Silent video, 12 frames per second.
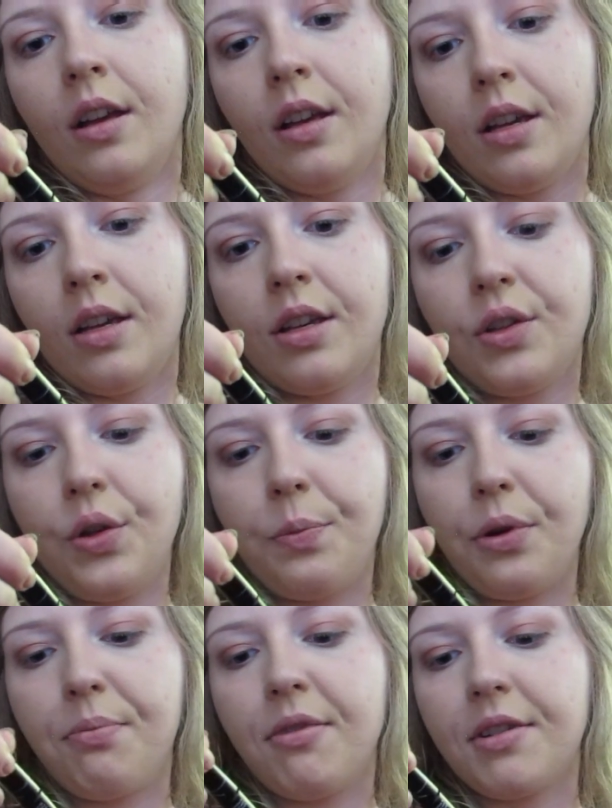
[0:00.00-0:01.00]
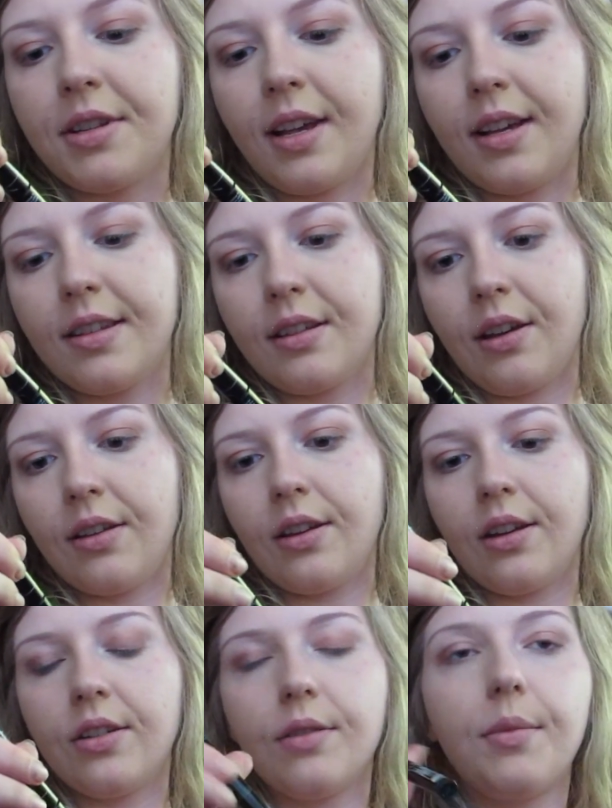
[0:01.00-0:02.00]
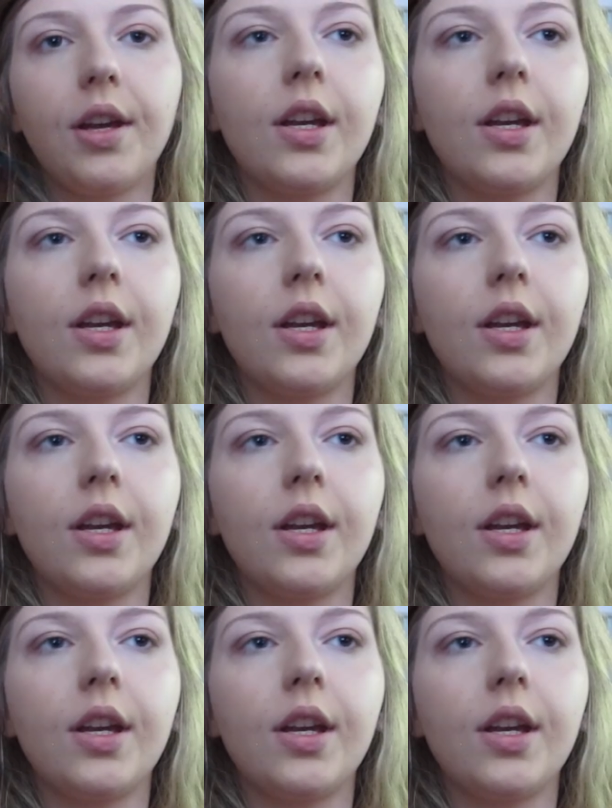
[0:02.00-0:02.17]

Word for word: Super Precise Eyeliner by